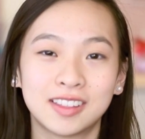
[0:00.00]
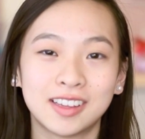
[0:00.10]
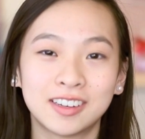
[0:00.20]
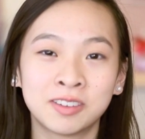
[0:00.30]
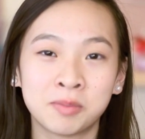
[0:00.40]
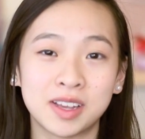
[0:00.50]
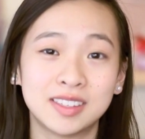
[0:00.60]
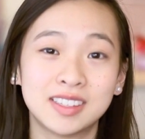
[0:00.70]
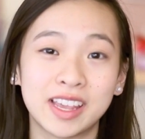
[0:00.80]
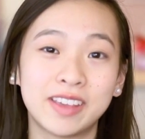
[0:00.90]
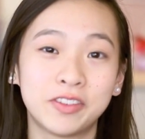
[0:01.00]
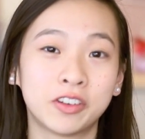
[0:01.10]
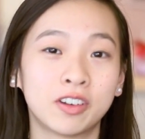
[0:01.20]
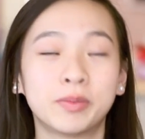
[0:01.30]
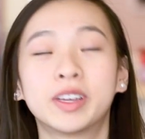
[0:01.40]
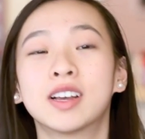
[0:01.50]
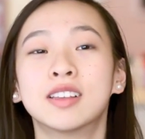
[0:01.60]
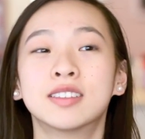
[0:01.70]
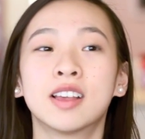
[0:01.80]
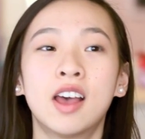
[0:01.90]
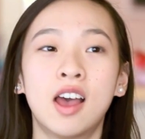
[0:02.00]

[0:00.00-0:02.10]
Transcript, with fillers: they're my savior because